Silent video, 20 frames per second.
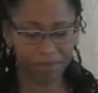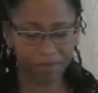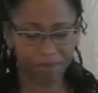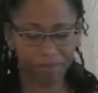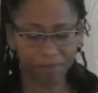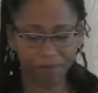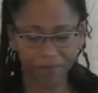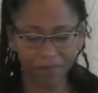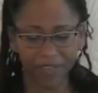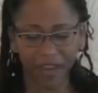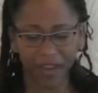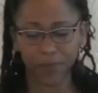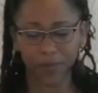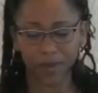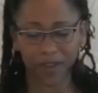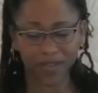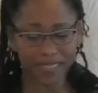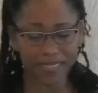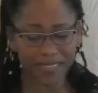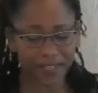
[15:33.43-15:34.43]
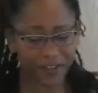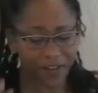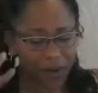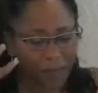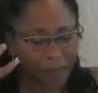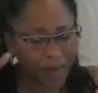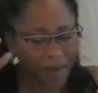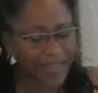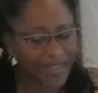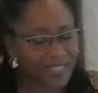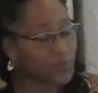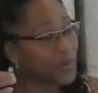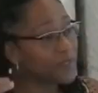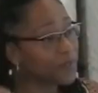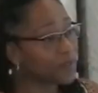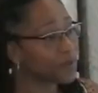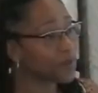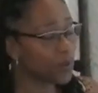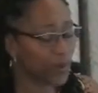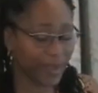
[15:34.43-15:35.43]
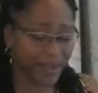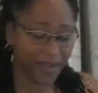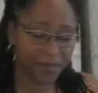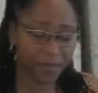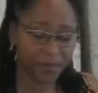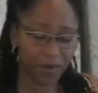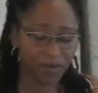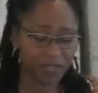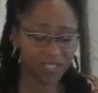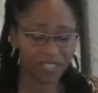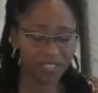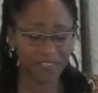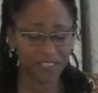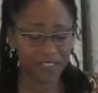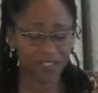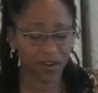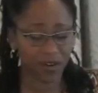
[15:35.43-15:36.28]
Our bodies and our minds wither away, and most of us are